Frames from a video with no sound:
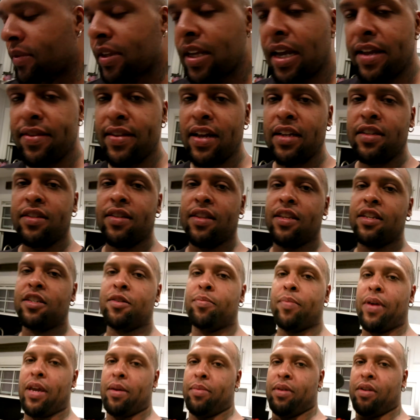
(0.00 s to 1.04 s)
And that's this
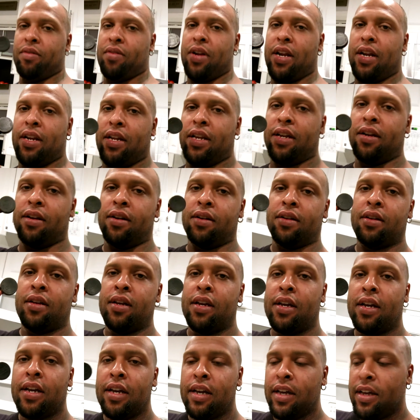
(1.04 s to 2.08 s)
baby right here.
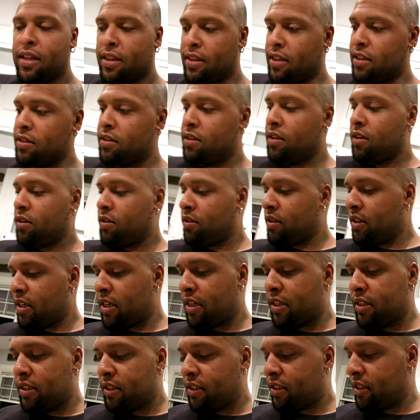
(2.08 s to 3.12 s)
This little
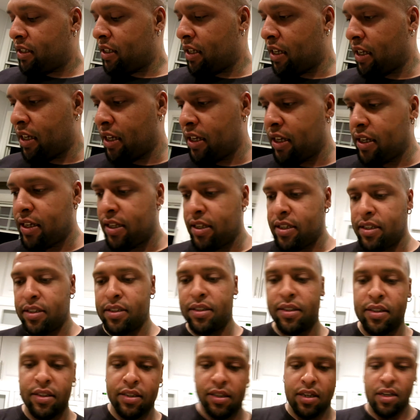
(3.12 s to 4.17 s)
lens
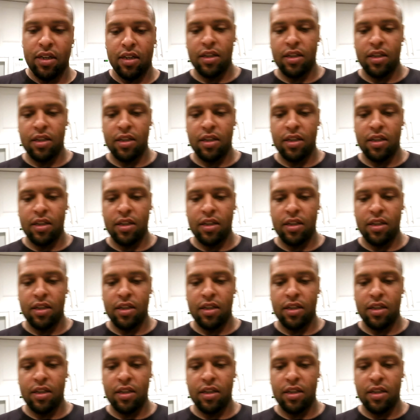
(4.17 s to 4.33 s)
is,